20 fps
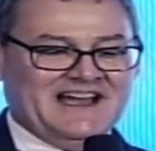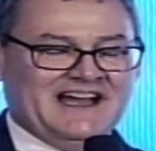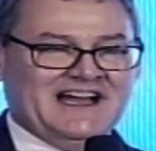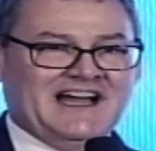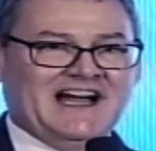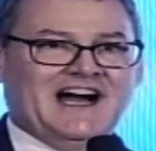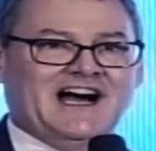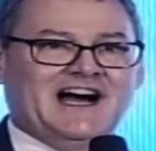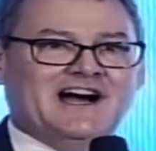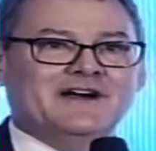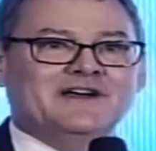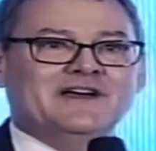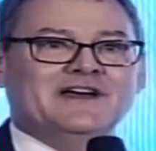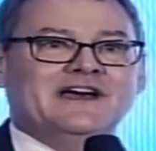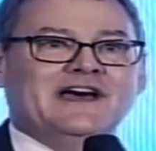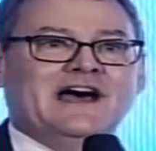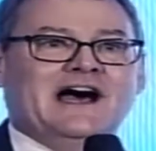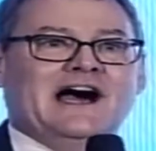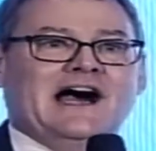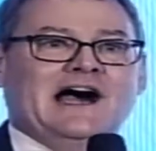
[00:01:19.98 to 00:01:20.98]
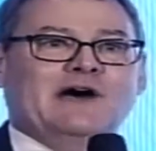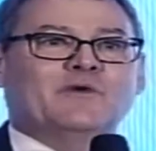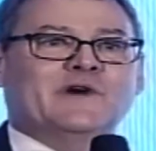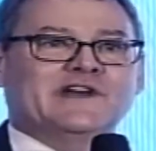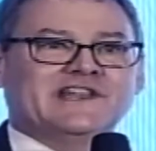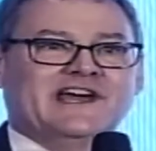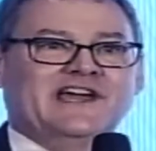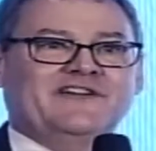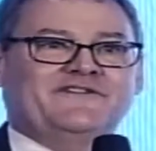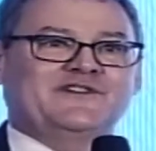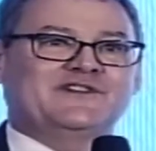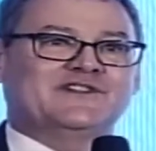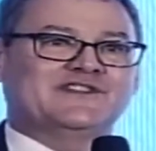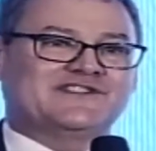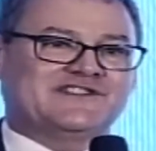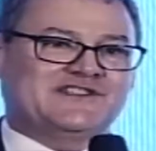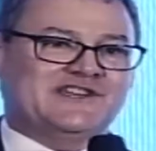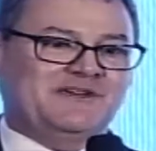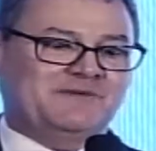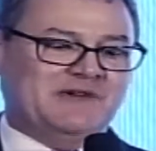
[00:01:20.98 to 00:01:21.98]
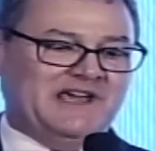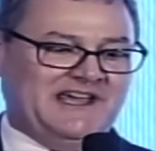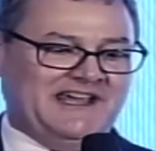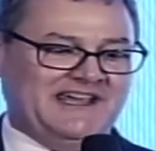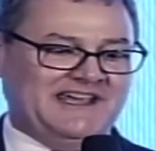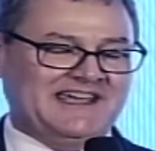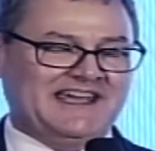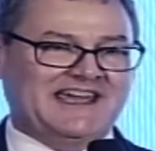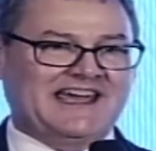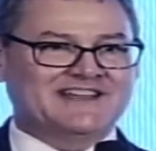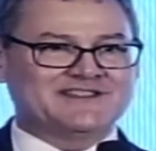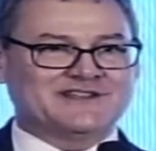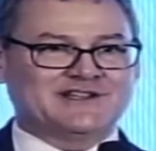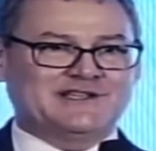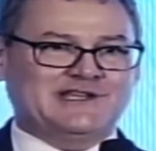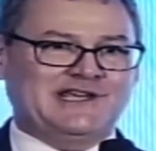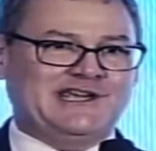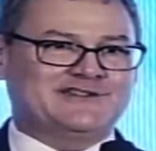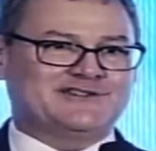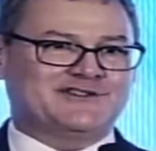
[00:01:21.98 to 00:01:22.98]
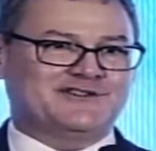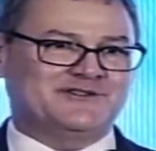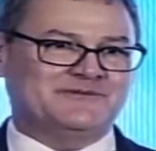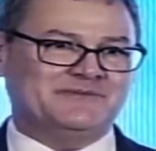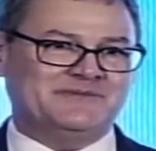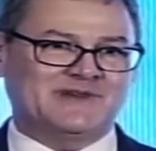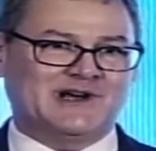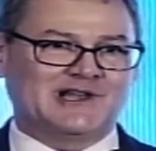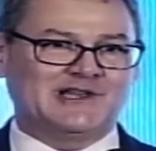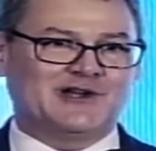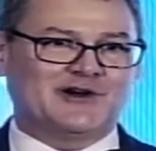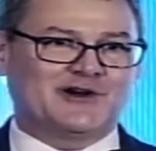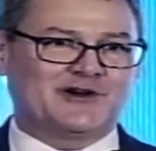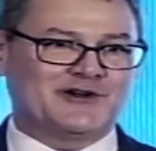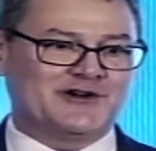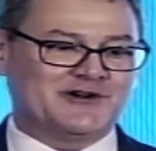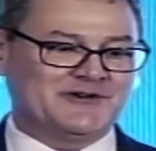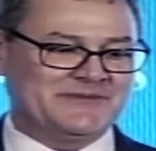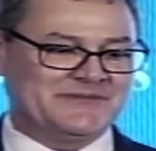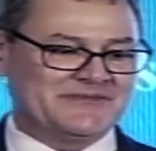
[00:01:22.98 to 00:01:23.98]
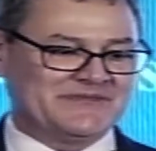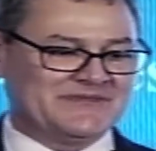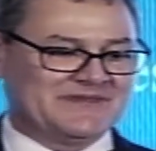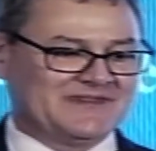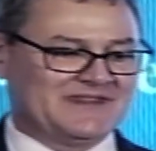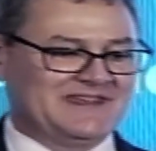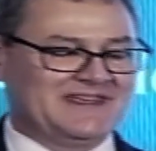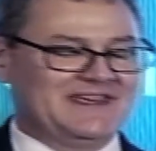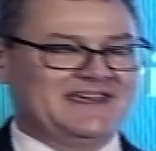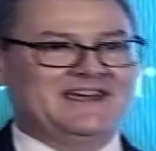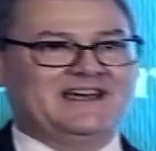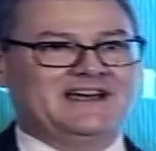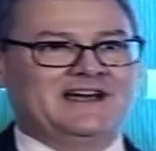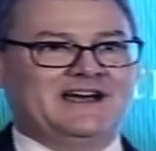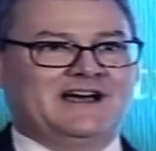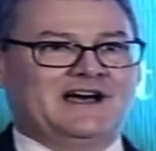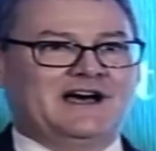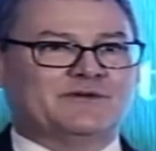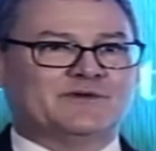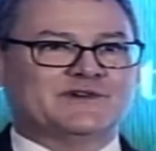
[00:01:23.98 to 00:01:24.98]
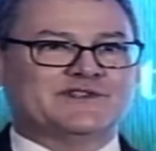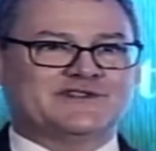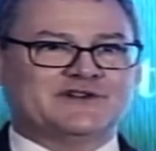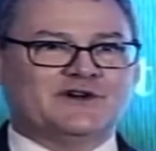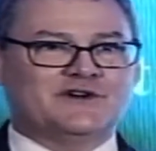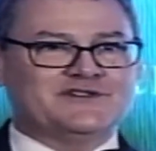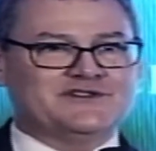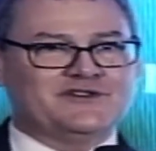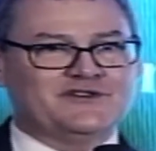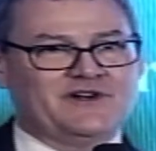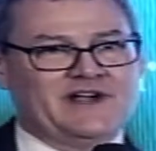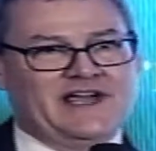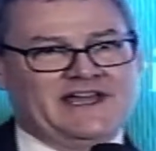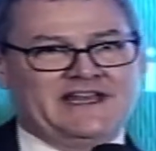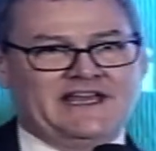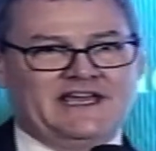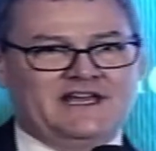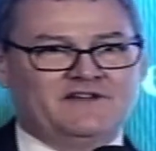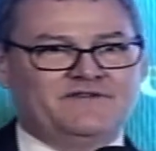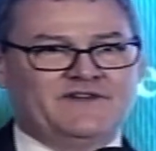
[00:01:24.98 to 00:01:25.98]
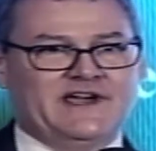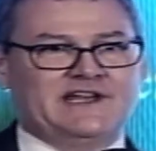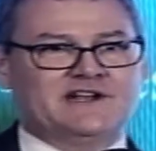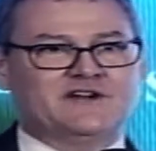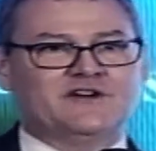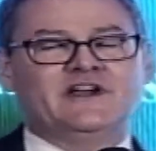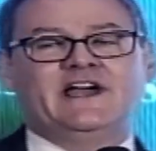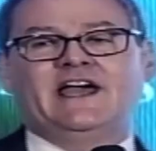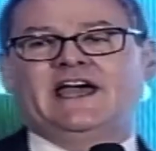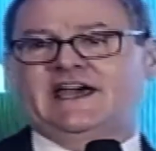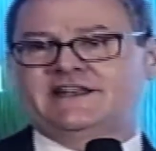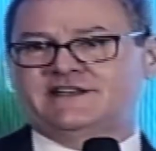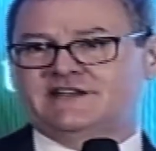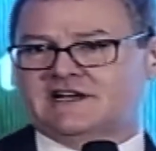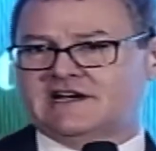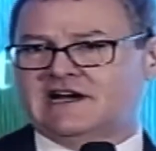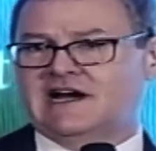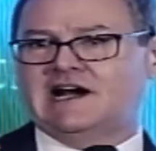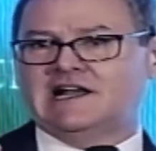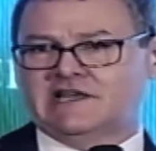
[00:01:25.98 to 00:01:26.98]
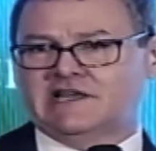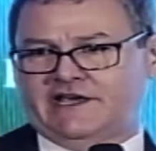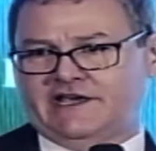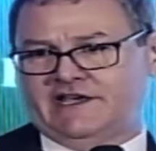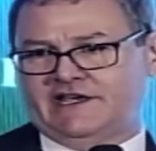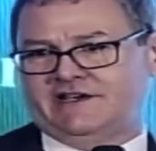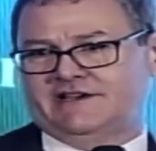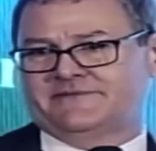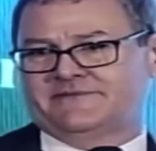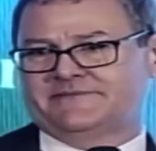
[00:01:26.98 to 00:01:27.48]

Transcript: I would like for you to see me as a teacher, a learner, a researcher, an innovator, and a colleague.